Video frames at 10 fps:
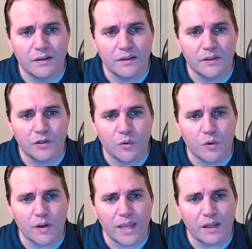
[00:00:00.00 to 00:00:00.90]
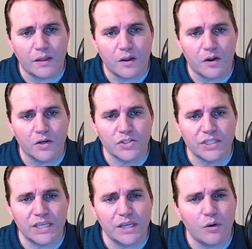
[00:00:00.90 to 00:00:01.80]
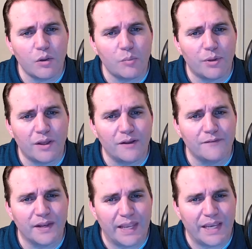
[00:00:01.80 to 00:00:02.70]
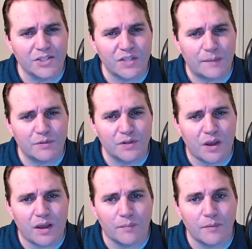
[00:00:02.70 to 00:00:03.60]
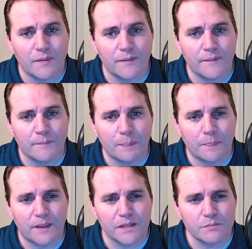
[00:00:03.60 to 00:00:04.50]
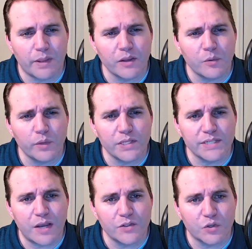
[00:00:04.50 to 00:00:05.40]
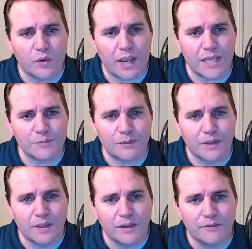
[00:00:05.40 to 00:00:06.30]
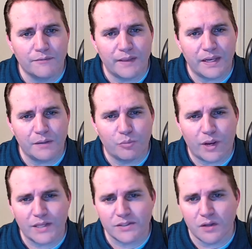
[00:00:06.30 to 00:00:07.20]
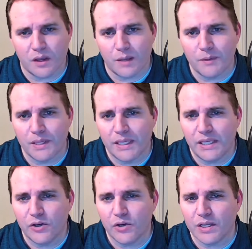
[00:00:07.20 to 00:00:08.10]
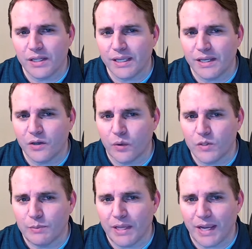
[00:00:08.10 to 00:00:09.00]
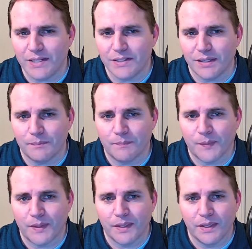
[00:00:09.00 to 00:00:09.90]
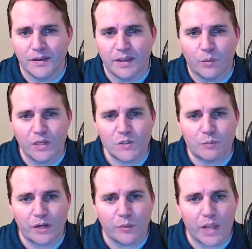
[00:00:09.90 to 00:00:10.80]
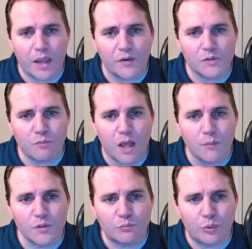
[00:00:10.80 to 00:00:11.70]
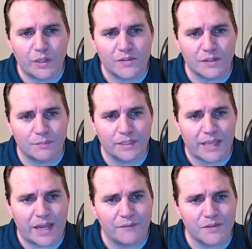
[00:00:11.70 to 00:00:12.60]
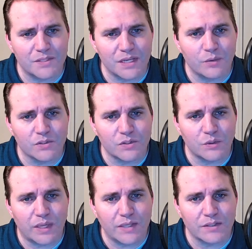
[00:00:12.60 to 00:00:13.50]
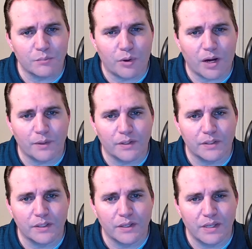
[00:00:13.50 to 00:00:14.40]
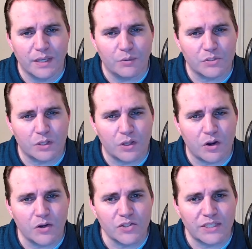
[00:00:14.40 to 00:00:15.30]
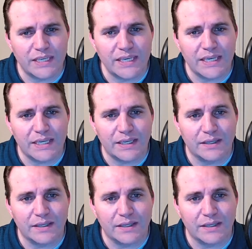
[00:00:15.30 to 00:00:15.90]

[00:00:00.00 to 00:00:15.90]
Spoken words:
The door had a large keyhole above an egg-shaped knob. As Michael reached out to grasp the faded brass knob, he heard a clicking noise behind him. And when he spun around, his mom was pulling something out of the secret suitcase compartment. It was a large key.